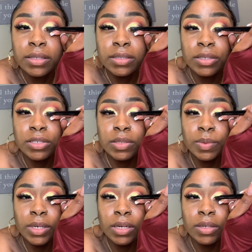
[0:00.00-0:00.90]
So you just
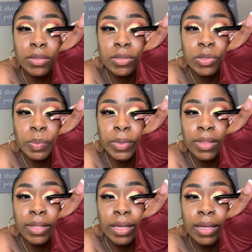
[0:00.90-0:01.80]
wanna go super
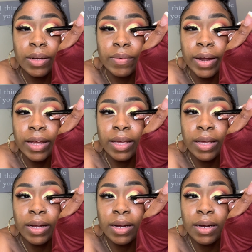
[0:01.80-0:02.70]
thin right
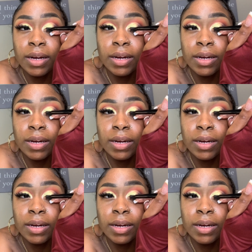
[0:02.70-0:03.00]
here,